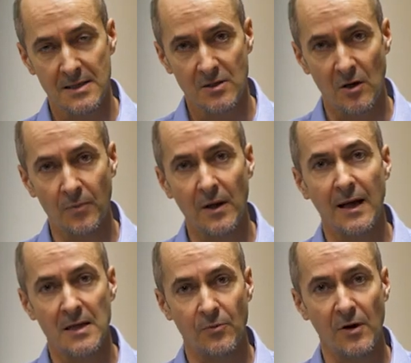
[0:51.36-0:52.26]
desktop
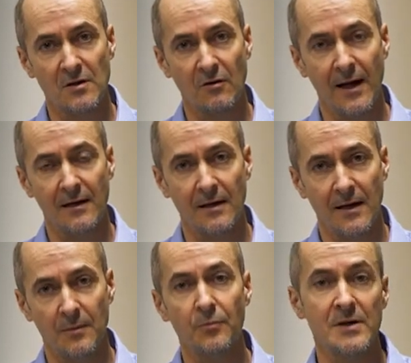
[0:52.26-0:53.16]
enterprise-grade
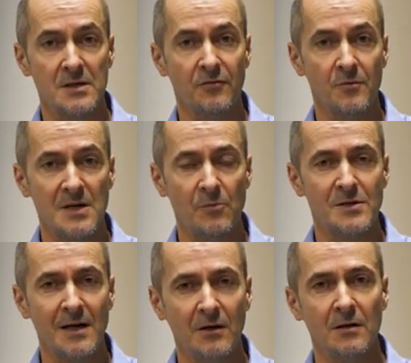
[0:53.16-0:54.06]
uh, printer from Zebra
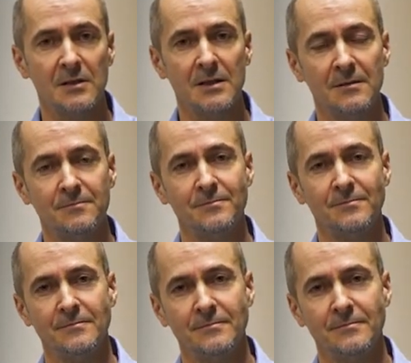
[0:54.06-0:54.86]
Technologies.